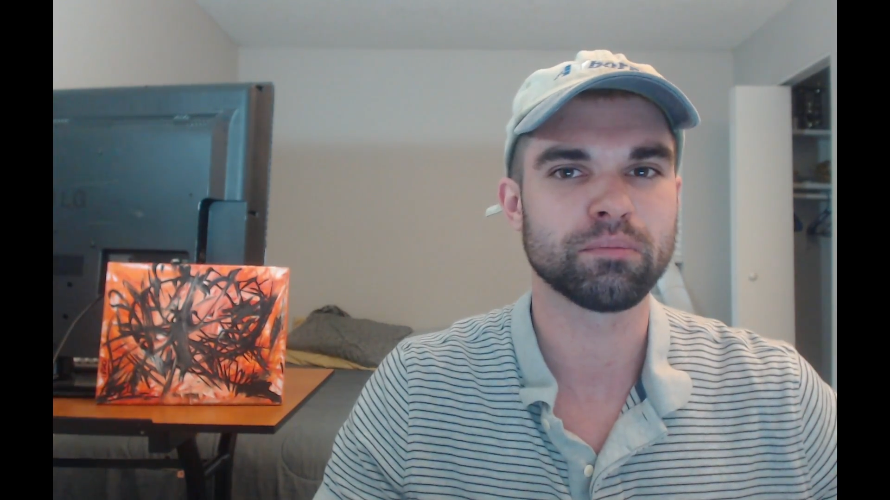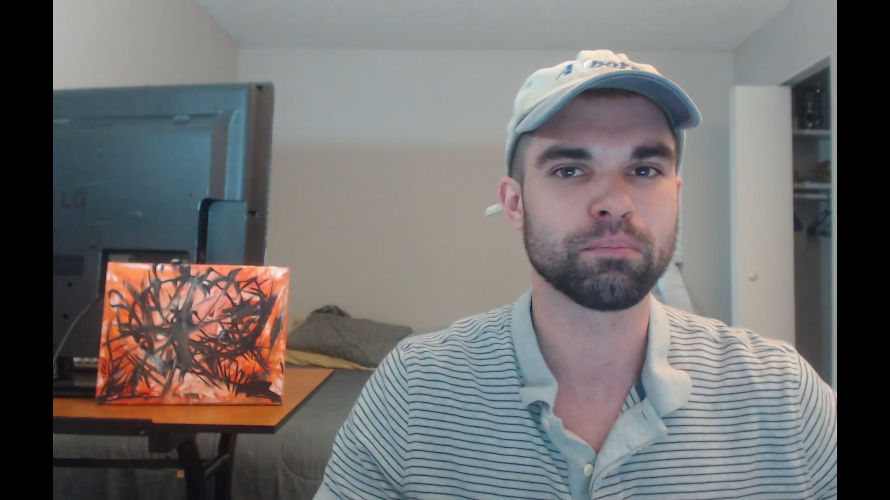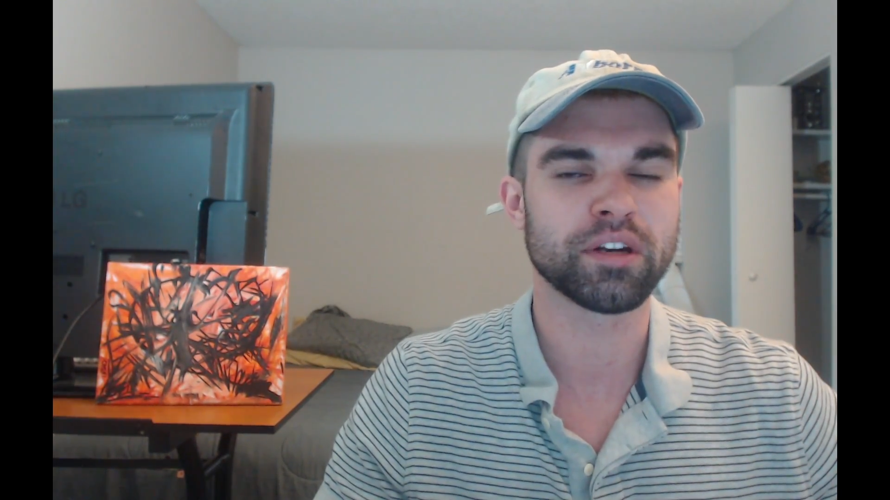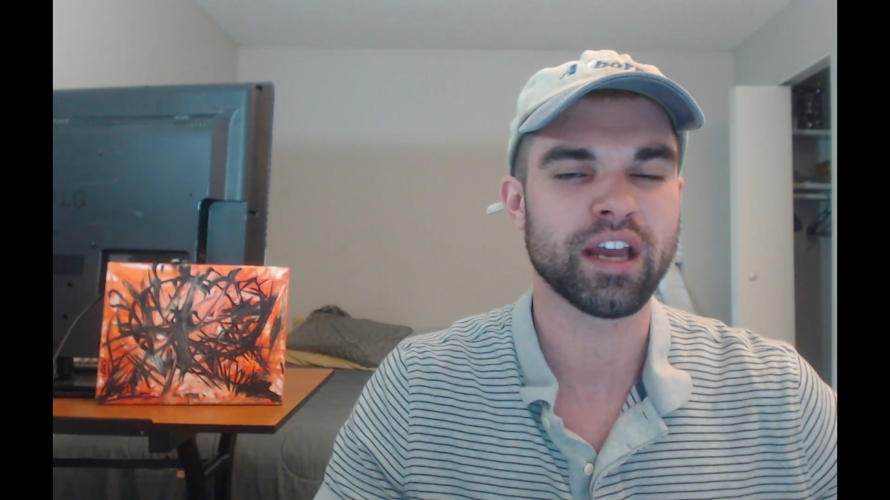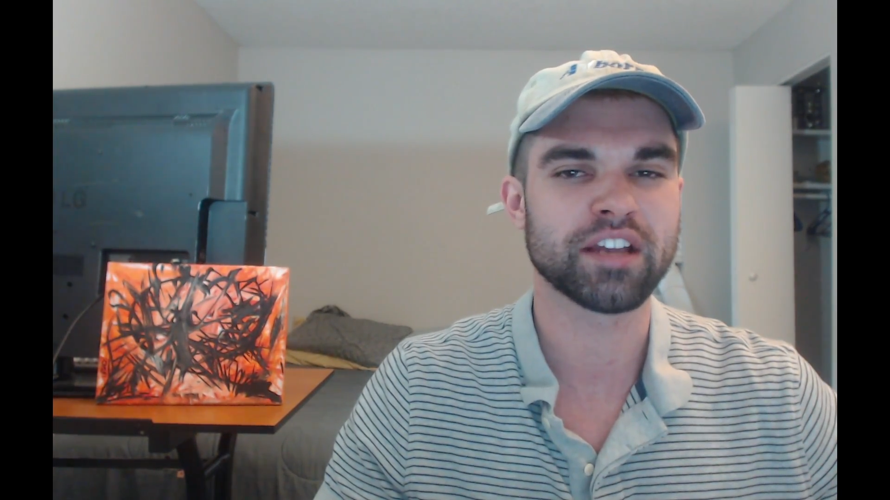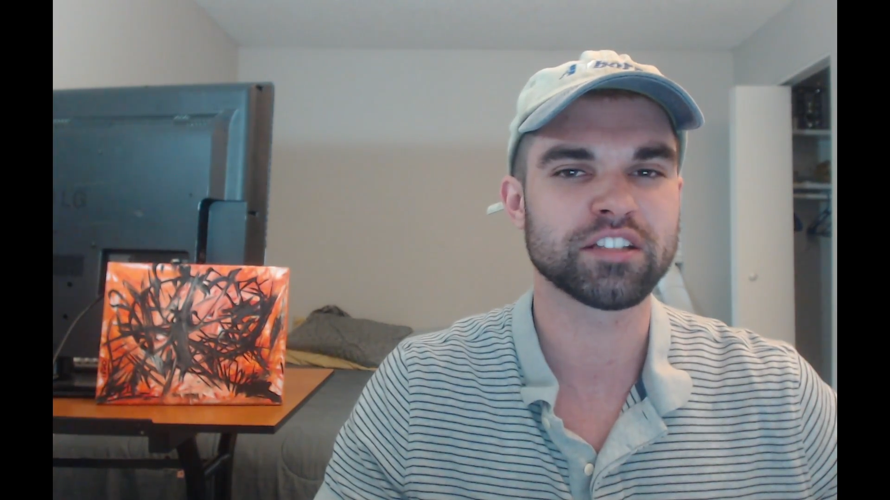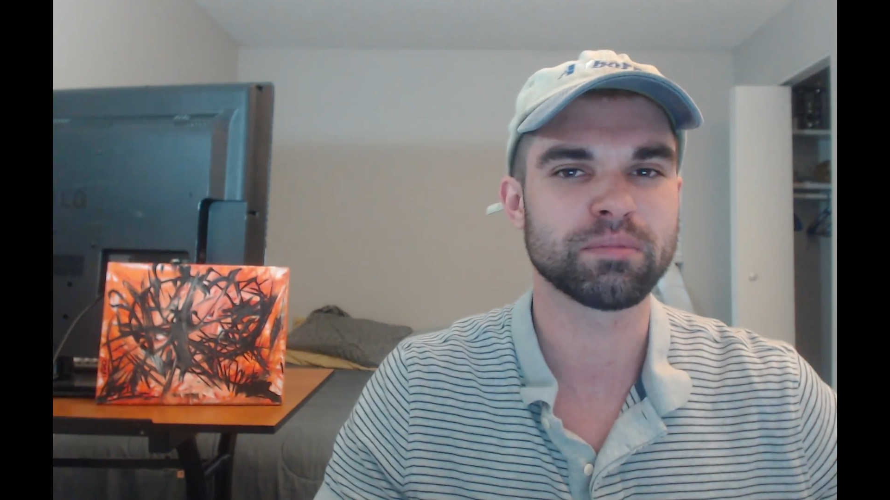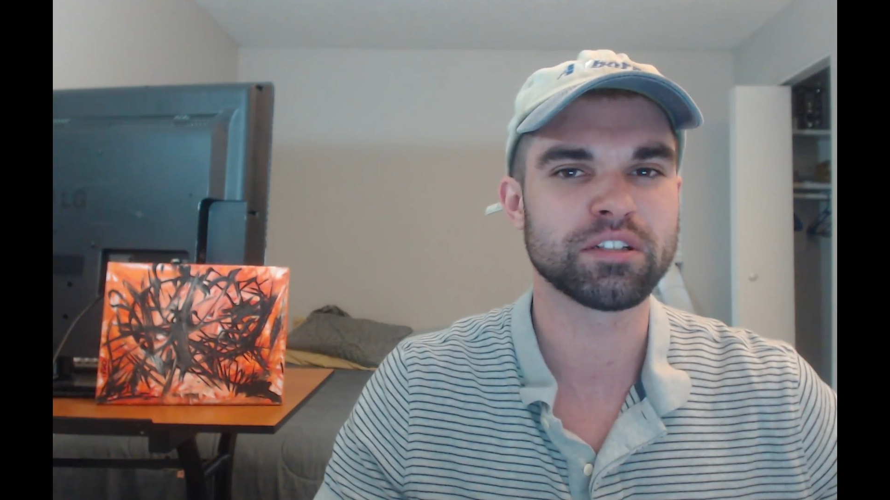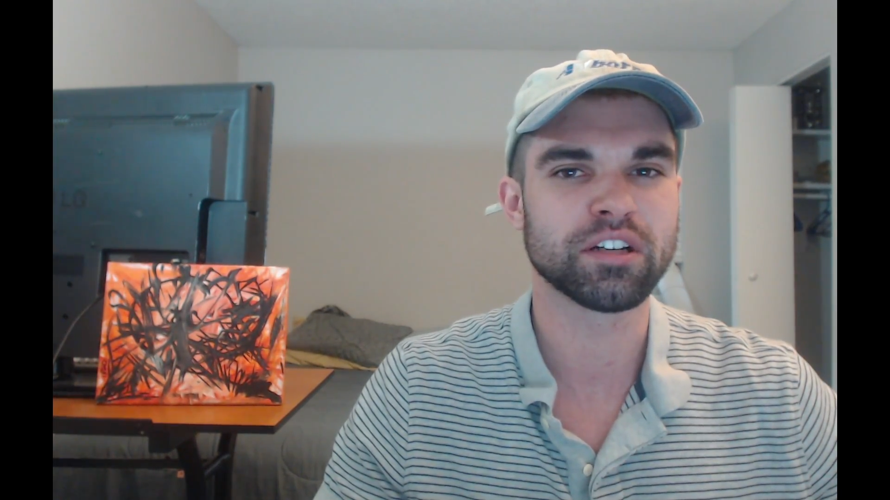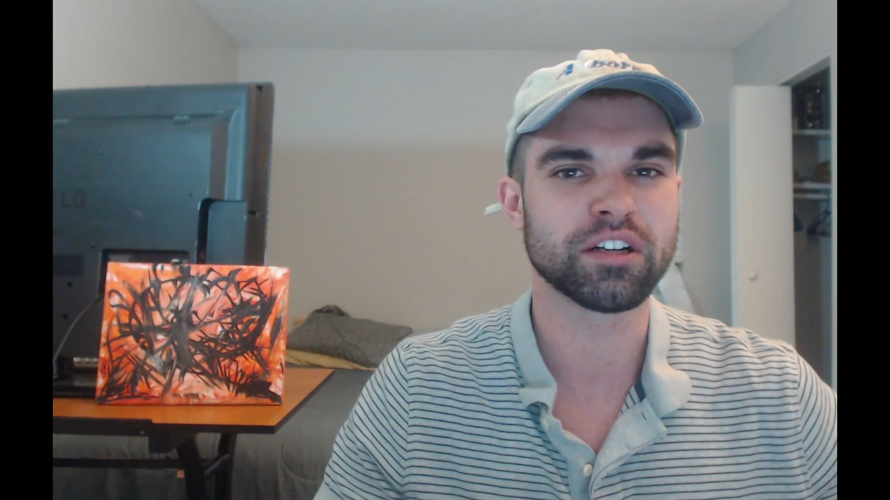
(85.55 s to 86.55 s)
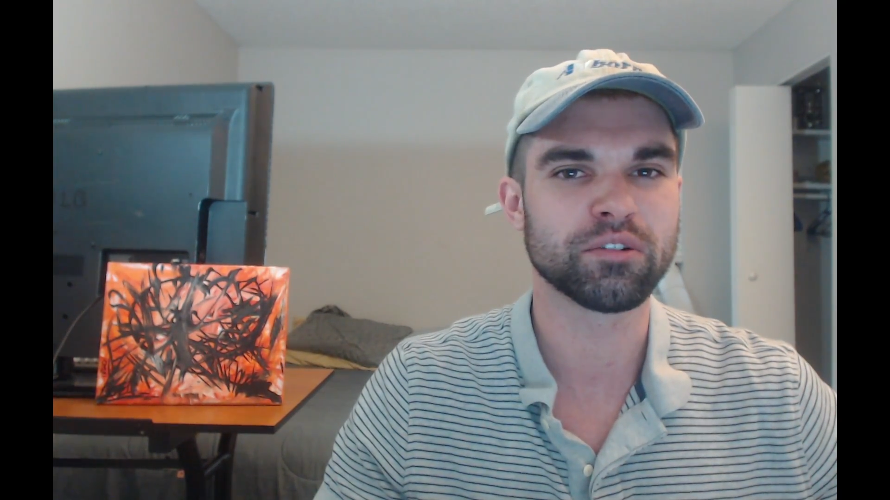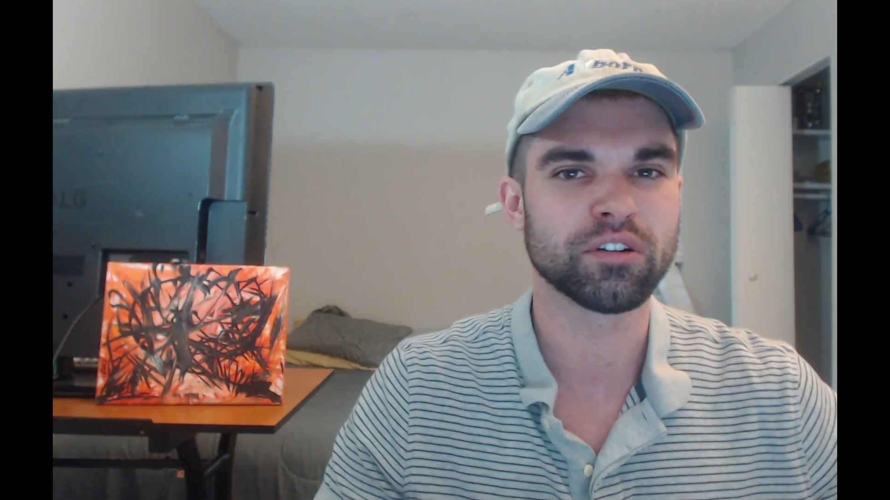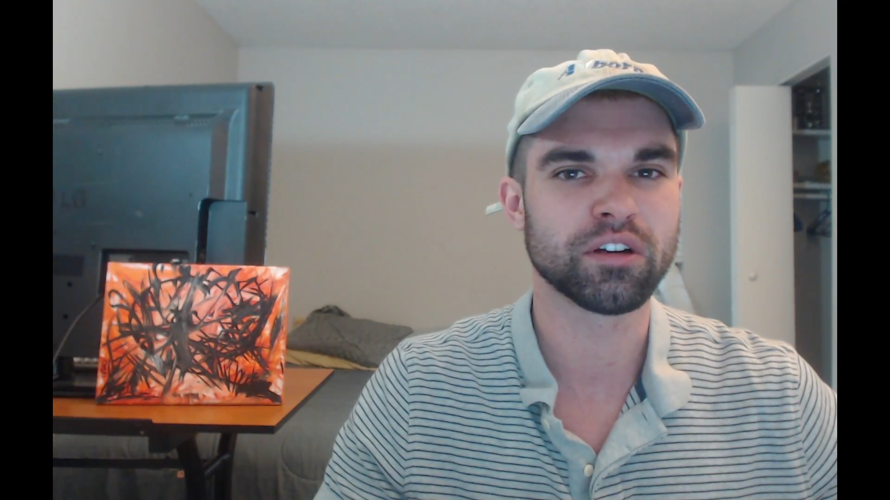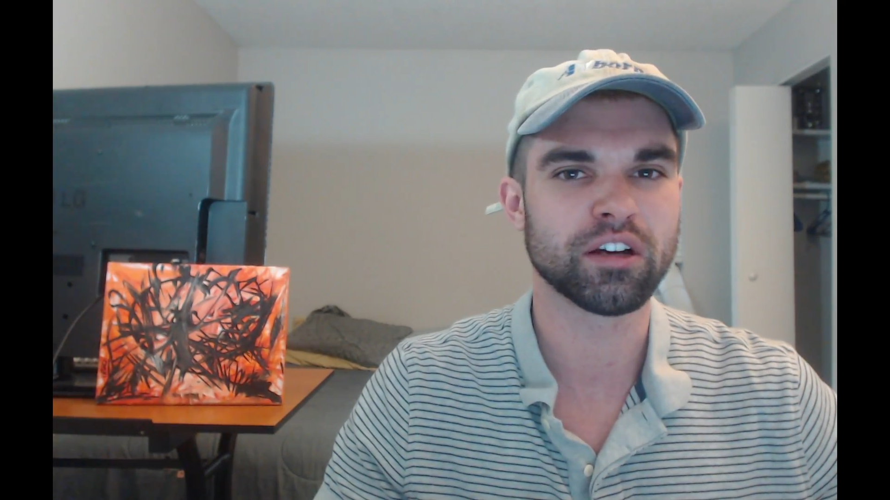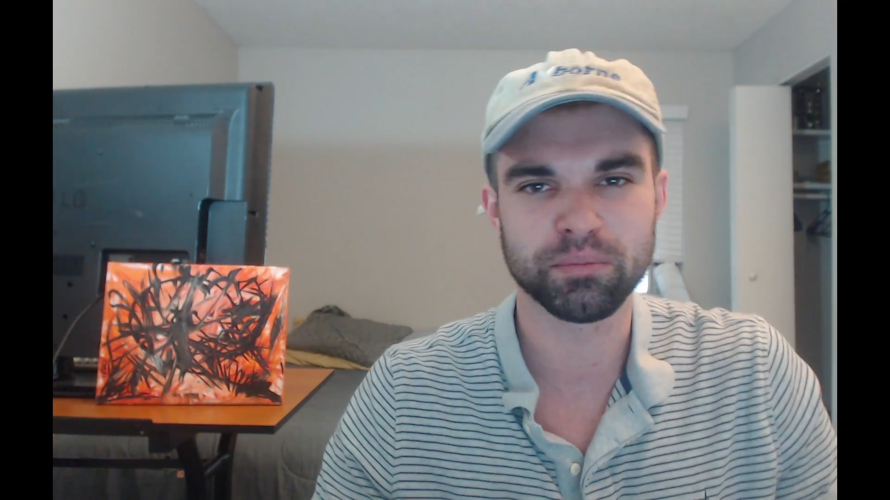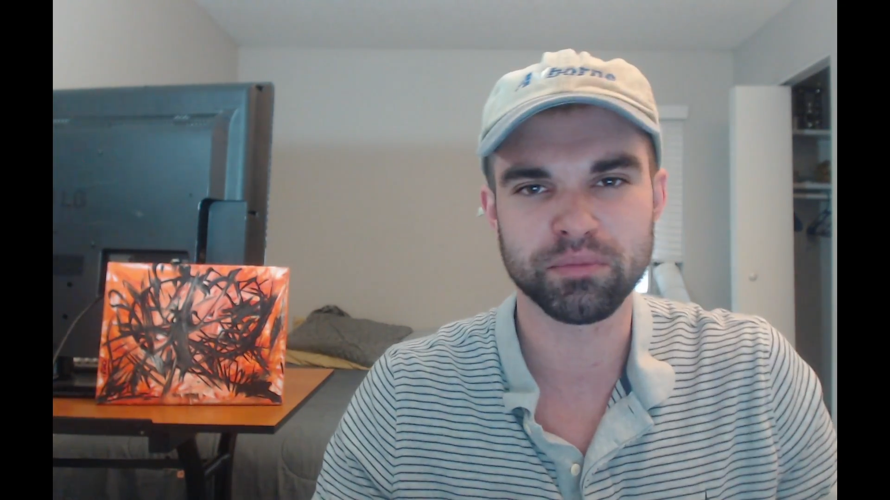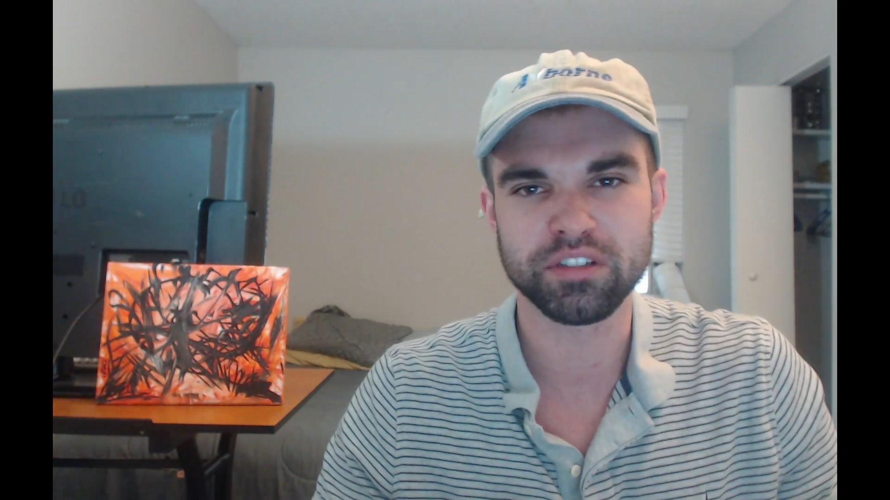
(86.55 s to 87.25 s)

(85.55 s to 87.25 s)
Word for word: but it has to be done uh,